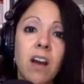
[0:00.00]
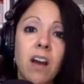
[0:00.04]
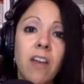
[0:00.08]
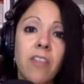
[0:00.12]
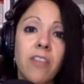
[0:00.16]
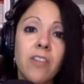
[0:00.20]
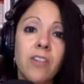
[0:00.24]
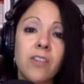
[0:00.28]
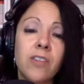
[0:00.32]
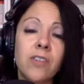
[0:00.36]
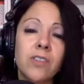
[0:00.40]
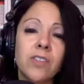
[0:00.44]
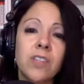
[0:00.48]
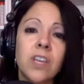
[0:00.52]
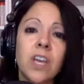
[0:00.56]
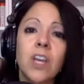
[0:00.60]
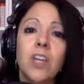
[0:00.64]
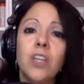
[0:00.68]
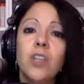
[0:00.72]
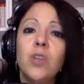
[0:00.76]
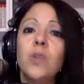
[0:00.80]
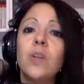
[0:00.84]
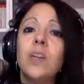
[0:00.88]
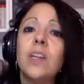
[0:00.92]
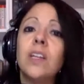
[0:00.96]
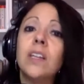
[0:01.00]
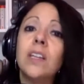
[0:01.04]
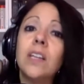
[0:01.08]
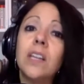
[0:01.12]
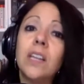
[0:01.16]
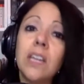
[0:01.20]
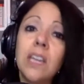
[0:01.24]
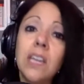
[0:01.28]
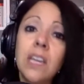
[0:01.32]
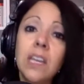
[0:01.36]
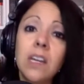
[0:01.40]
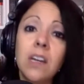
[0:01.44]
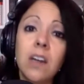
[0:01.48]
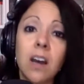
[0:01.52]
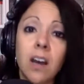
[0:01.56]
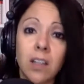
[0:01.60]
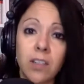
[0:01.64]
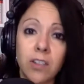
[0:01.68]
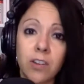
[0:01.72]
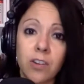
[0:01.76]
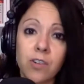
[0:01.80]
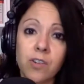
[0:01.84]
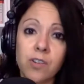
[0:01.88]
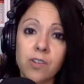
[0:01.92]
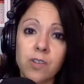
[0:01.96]
others. You can lead
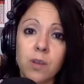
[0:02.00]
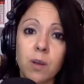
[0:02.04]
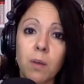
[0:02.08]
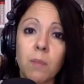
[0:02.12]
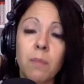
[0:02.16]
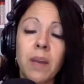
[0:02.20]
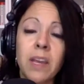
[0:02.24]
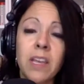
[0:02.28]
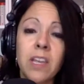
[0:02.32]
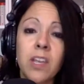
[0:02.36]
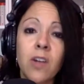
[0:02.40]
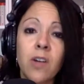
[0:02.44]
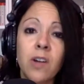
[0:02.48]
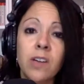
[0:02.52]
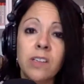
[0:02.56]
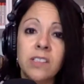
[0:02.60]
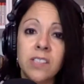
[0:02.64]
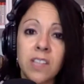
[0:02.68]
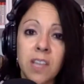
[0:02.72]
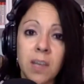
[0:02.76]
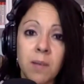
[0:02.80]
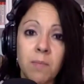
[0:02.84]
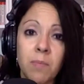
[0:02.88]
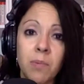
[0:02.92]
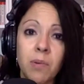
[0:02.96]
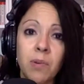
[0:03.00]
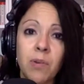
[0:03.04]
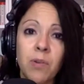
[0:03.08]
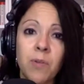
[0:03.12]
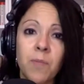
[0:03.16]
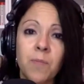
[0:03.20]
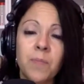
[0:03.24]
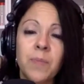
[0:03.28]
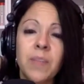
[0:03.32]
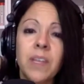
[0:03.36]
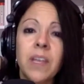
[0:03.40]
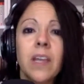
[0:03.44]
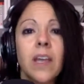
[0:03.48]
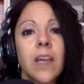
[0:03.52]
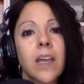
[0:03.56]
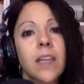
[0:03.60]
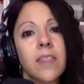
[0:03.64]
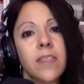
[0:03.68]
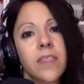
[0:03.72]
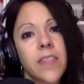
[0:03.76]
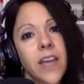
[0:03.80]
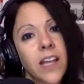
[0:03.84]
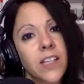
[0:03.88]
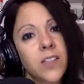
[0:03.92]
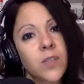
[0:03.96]
others by your example.
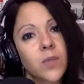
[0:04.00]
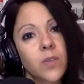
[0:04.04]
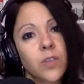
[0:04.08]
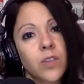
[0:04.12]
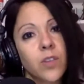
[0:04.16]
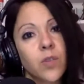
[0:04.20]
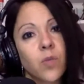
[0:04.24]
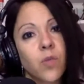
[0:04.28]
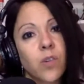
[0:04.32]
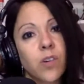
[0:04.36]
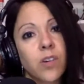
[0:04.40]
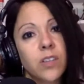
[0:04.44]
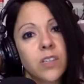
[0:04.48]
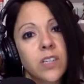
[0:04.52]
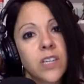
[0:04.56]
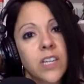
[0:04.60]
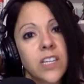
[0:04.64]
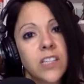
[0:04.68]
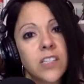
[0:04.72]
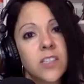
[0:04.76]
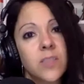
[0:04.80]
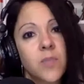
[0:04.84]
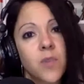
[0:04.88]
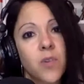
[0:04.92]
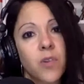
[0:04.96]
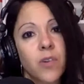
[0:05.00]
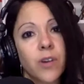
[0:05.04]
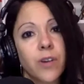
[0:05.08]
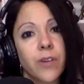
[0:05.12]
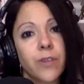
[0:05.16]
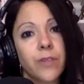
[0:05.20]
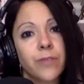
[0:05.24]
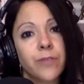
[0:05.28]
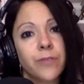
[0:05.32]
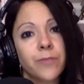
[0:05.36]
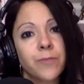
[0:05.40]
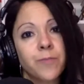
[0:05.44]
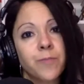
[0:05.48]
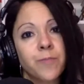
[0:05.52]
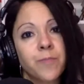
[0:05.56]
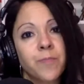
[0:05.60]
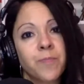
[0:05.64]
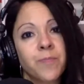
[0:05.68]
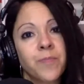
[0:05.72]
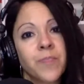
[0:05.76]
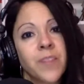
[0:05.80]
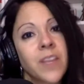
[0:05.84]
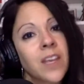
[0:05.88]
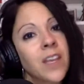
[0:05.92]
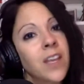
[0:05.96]
And that's what the world needs more of.
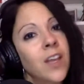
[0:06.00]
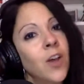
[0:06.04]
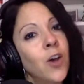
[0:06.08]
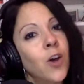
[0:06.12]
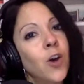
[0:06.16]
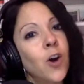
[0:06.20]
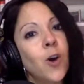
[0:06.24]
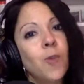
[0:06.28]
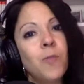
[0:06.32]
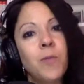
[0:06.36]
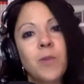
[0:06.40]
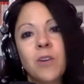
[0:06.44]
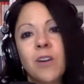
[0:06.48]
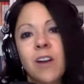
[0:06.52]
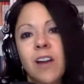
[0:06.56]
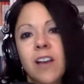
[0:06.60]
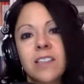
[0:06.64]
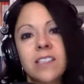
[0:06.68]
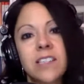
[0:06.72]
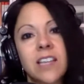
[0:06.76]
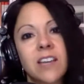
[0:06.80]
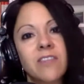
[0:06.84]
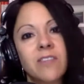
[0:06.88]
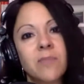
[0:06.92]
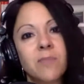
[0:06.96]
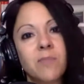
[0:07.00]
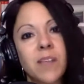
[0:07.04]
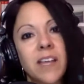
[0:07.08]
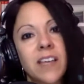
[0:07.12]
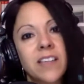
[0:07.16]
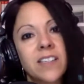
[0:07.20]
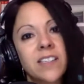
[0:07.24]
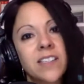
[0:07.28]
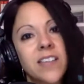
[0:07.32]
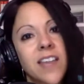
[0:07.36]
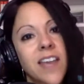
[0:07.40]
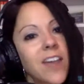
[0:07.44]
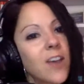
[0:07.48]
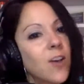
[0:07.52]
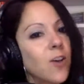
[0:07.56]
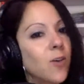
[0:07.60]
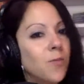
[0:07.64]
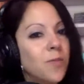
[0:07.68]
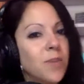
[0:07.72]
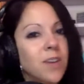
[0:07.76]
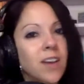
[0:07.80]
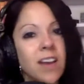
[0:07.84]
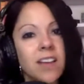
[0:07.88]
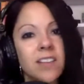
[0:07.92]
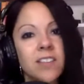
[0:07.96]
Hope you guys have a blessed day.
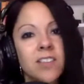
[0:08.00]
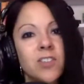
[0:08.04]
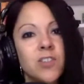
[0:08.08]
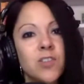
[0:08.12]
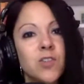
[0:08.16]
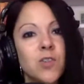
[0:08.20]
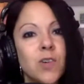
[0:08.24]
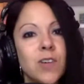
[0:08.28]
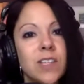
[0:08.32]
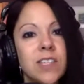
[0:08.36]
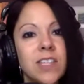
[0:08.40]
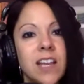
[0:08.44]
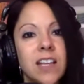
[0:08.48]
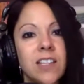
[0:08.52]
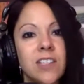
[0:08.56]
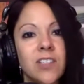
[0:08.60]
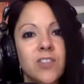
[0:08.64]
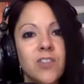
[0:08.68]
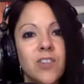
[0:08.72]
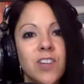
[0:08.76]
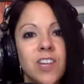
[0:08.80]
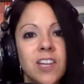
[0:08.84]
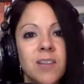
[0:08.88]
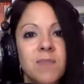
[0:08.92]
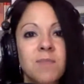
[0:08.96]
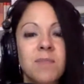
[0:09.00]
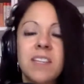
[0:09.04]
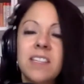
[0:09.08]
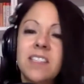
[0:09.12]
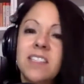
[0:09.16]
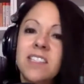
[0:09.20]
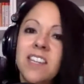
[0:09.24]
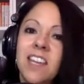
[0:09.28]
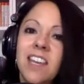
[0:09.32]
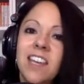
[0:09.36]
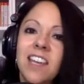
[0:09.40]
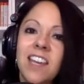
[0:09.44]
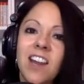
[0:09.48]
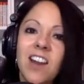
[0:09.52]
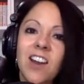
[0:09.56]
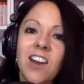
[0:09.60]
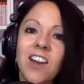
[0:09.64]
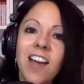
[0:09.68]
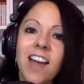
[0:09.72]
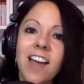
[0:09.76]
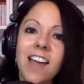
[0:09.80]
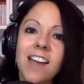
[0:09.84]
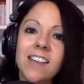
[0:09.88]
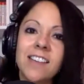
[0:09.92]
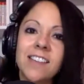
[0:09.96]
Hope you guys enjoyed that stream. Take care,
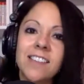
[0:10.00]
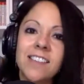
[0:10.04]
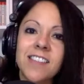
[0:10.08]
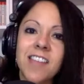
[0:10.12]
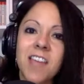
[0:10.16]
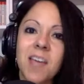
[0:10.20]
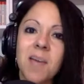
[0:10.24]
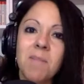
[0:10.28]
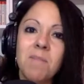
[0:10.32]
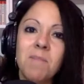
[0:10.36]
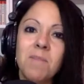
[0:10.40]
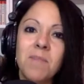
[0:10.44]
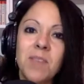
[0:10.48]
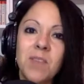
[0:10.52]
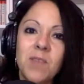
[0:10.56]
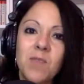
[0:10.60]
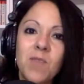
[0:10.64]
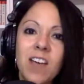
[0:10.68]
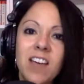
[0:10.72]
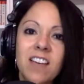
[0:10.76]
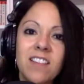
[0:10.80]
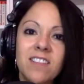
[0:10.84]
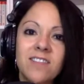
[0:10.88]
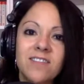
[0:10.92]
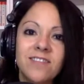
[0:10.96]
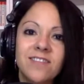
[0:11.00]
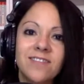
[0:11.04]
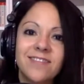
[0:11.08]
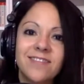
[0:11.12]
guys, and be well.